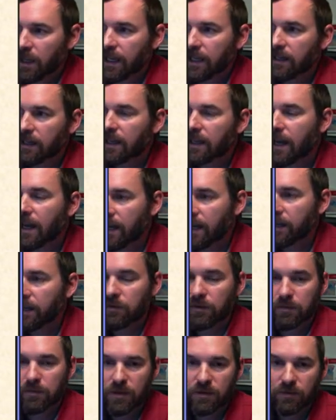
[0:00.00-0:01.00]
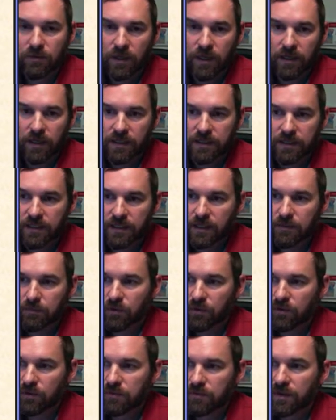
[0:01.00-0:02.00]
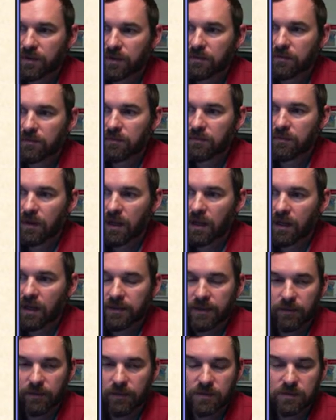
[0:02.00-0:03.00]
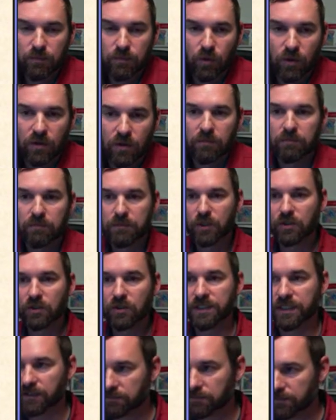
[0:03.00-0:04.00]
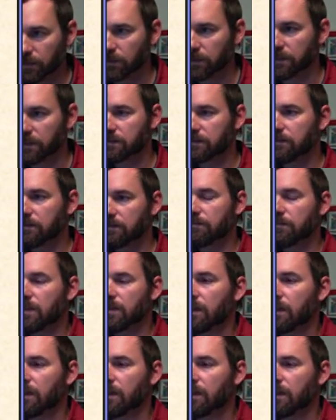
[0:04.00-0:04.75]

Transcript: and a coyote removal area to improve uh, that was more mule deer focused.